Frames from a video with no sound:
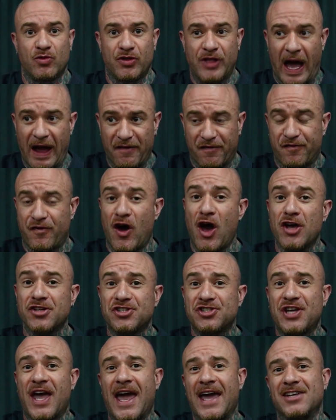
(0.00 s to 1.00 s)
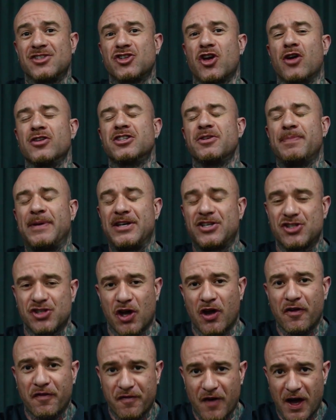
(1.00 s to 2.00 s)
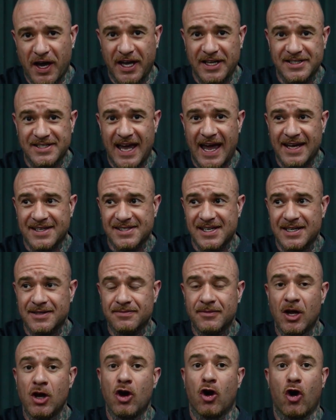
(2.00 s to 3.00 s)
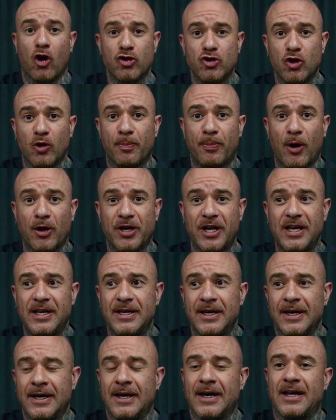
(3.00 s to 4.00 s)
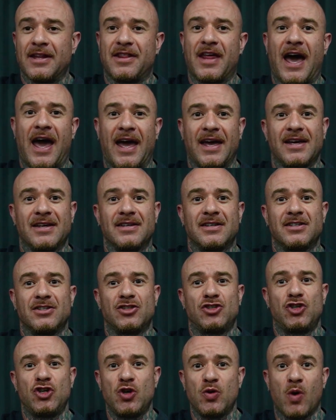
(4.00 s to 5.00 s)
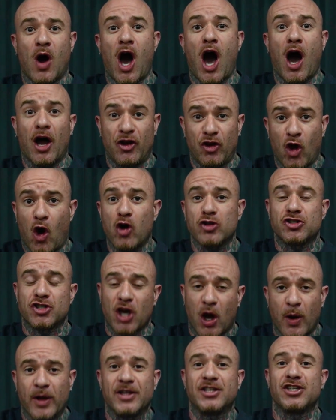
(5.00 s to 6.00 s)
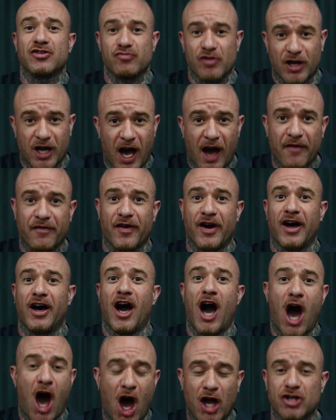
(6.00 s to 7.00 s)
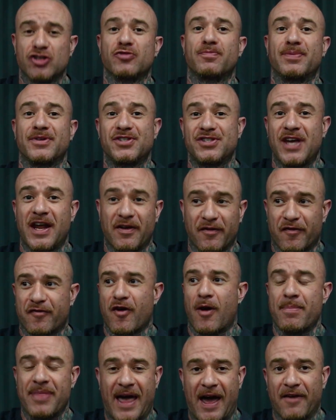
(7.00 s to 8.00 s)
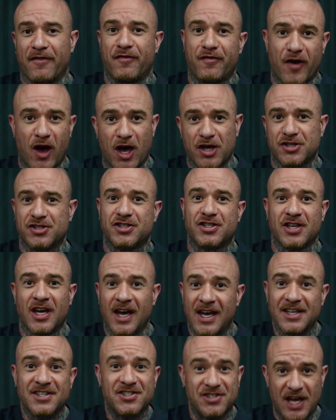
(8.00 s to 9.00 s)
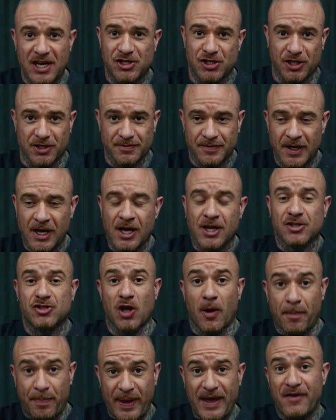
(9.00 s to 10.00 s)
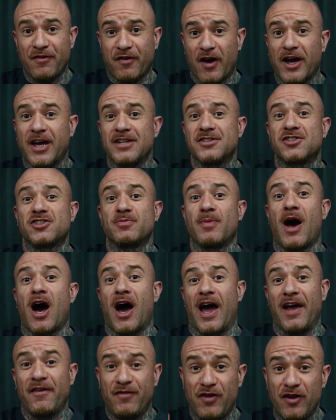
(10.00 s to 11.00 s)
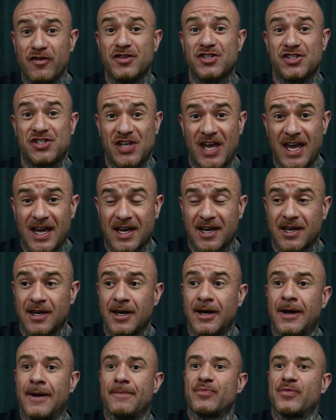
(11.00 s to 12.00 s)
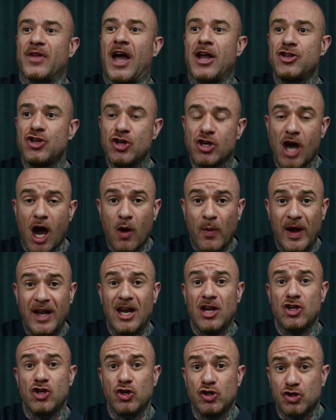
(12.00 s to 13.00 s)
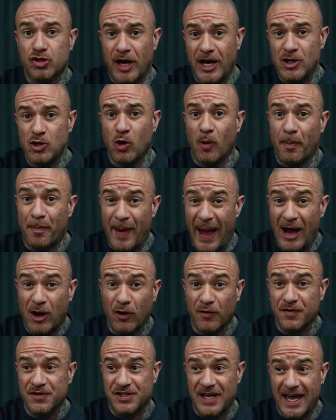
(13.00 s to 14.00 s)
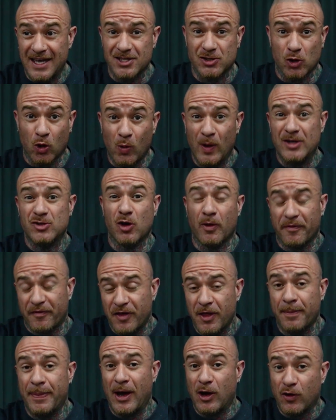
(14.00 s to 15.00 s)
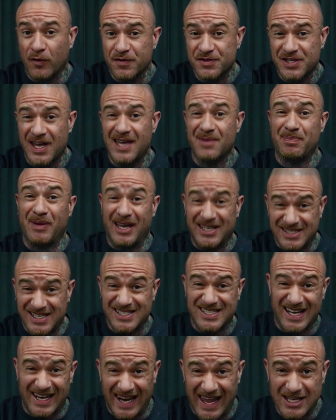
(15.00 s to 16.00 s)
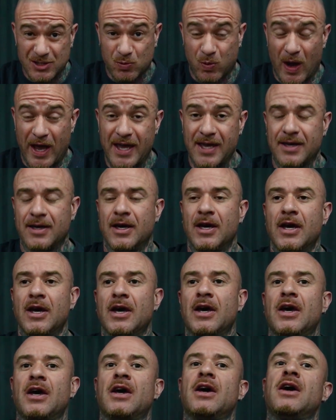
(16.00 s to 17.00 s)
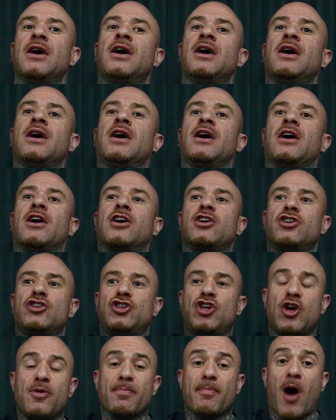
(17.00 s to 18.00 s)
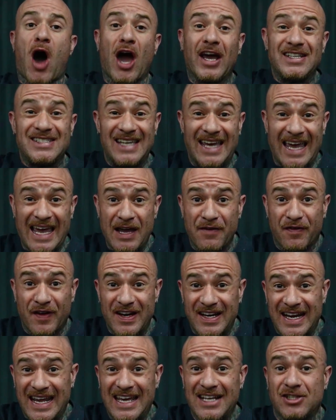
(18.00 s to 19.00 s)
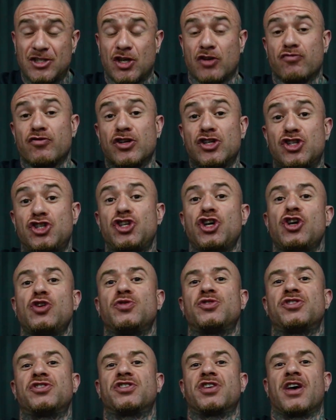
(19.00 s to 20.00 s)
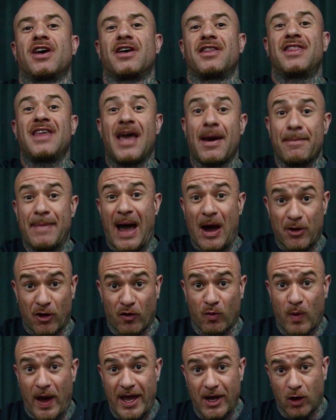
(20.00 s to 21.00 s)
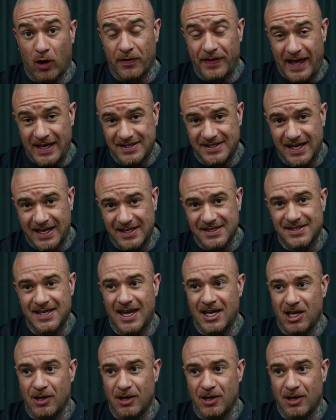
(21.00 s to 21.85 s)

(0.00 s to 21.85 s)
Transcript: That first set is going to be so fucking taxing on your body that you are not going to recover 100% from that first session. So be fucking smart. If you're sick and you go in and you train your back off sets, always opt for the back off set because it's a less weight. You might even need to reduce the amount of weight on that second set.